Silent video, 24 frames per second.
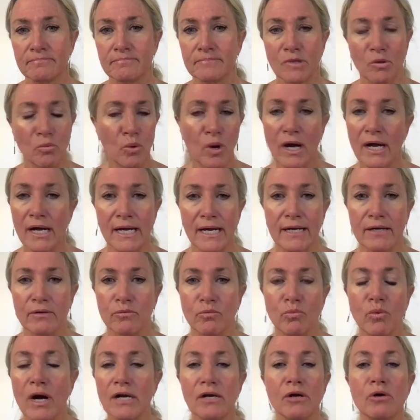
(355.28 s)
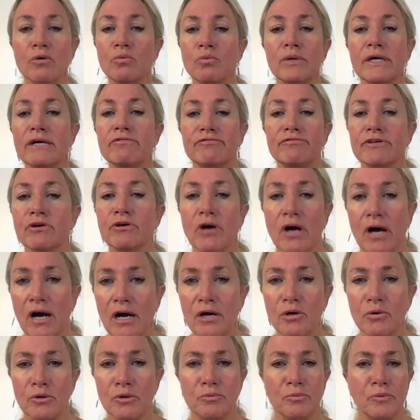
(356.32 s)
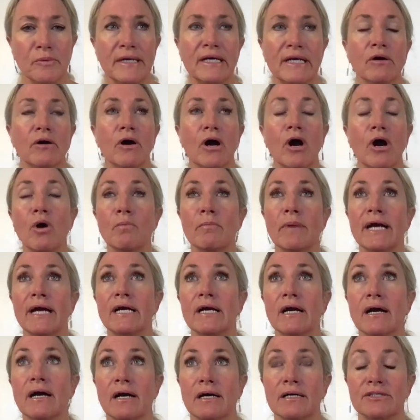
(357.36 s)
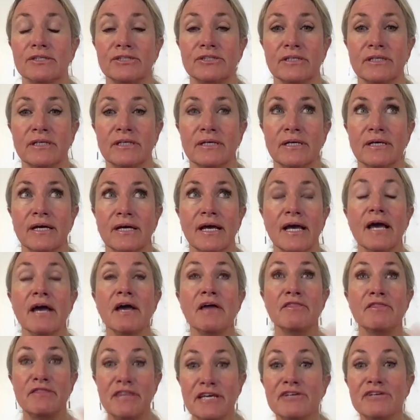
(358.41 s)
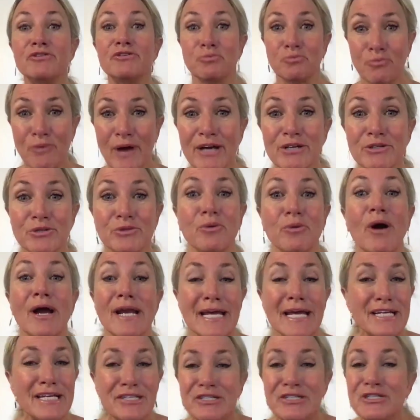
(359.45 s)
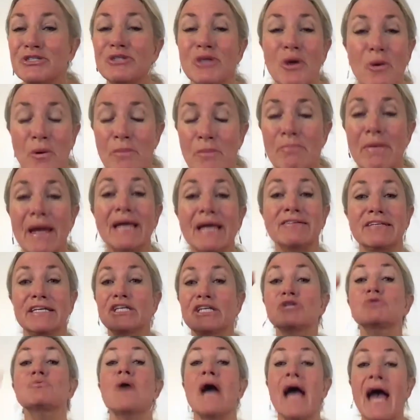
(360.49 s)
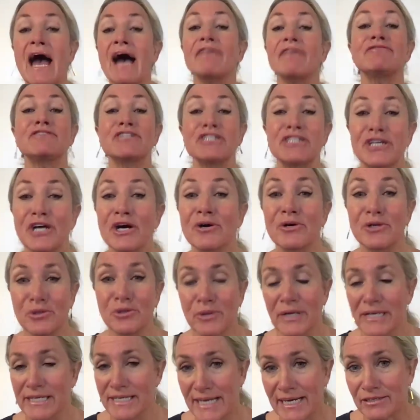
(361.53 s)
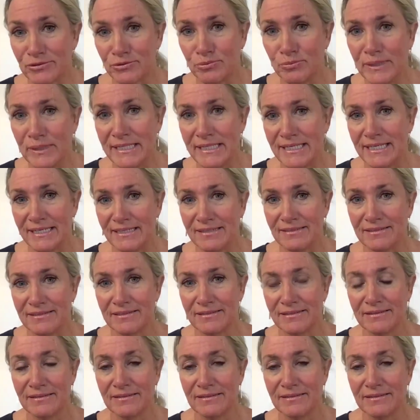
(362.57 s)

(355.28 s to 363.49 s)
Why? Why don't we feel awkward when we go, oh my gosh, this restaurant is so amazing. You have to go to it next weekend.